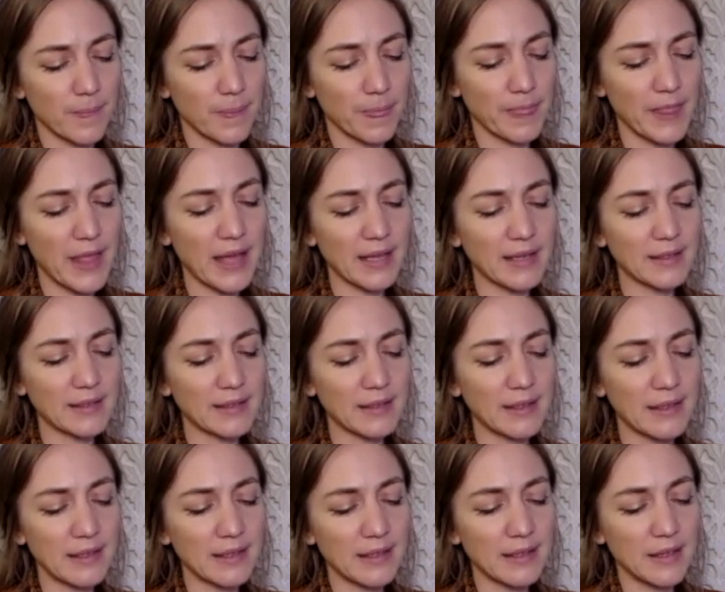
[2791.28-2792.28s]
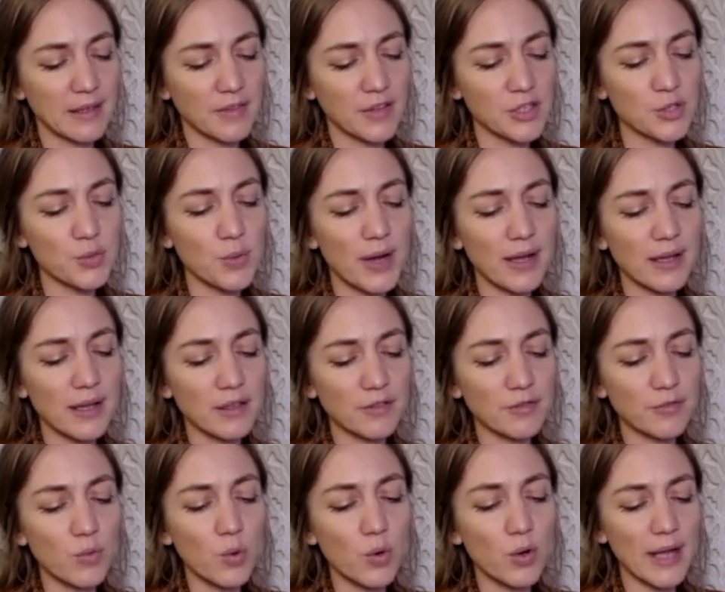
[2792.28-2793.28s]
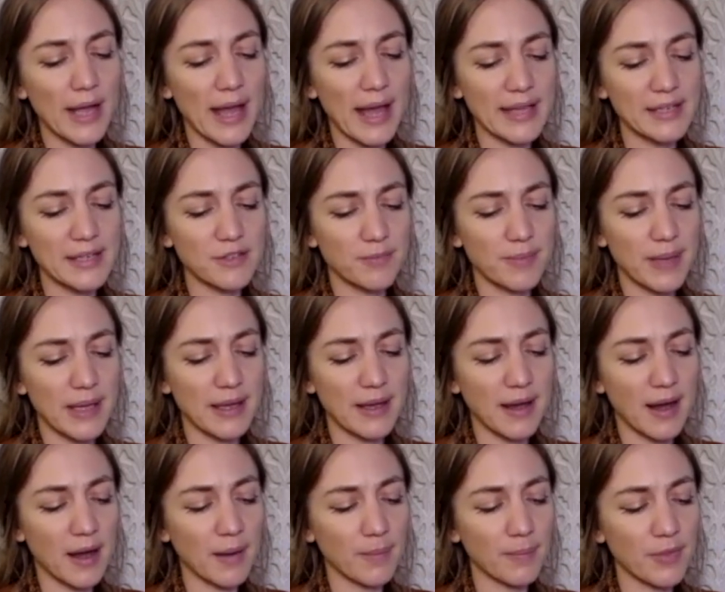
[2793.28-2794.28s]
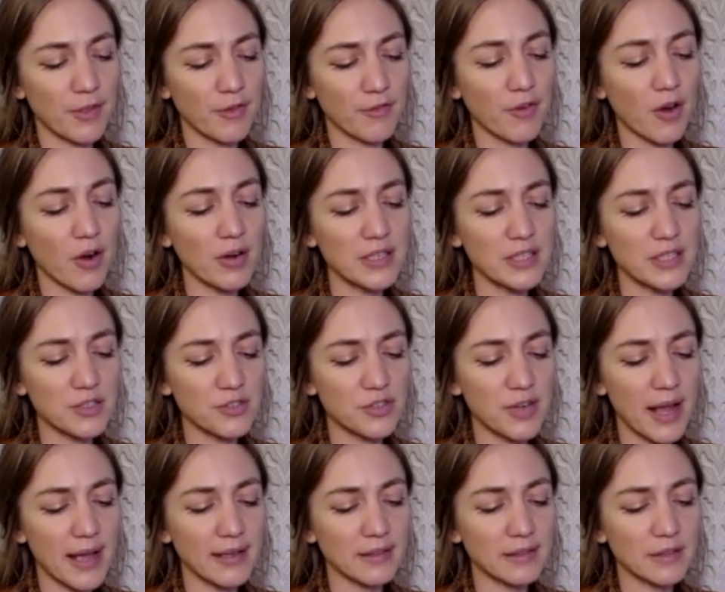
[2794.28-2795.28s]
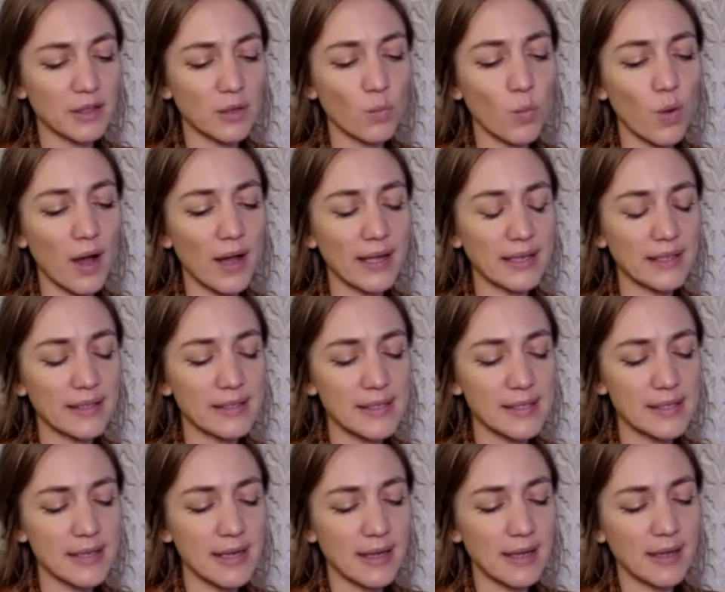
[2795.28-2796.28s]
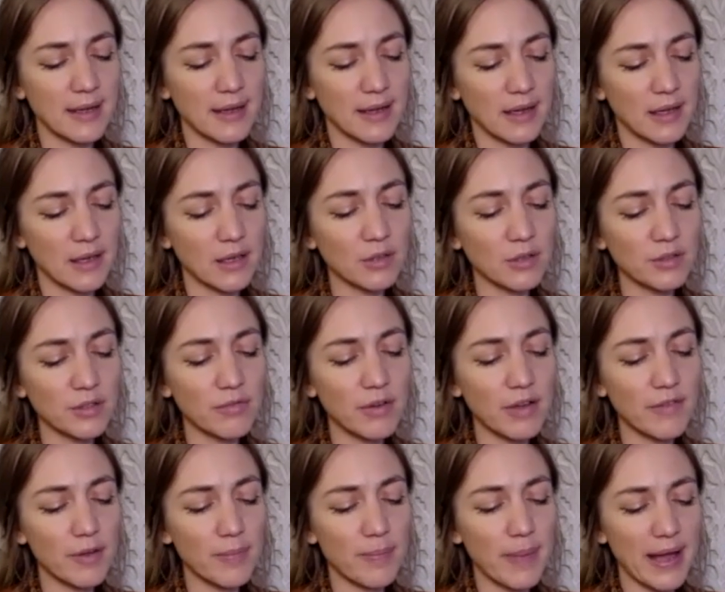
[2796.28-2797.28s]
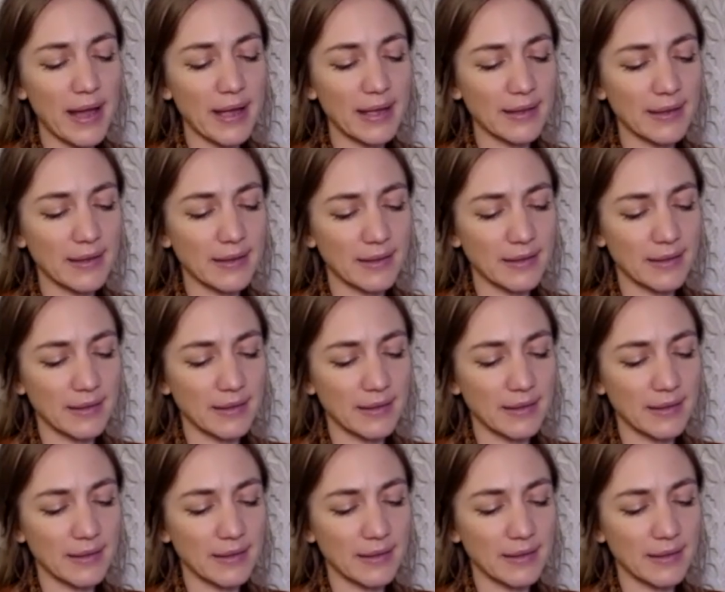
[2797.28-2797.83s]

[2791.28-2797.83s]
Then the 12 walk ahead of me up the forest trail that winds along the river bank.